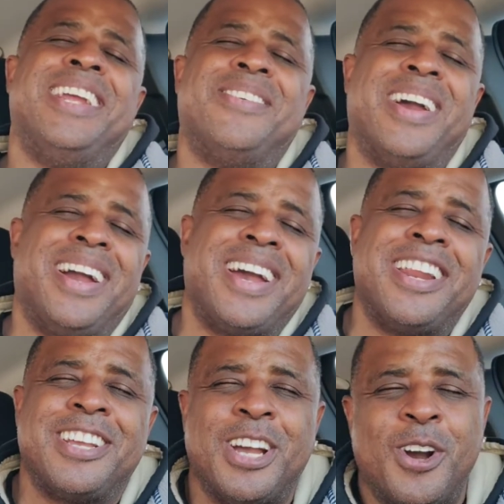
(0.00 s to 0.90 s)
Anyway, I
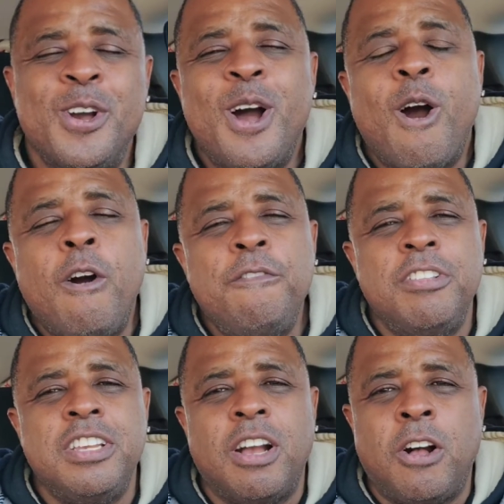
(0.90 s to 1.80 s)
gotta go.
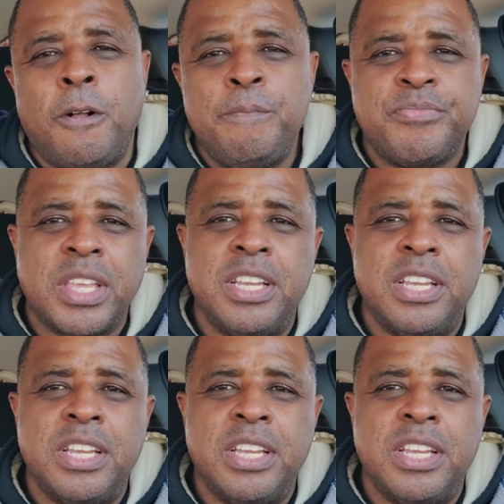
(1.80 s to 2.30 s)
Hopefully y'all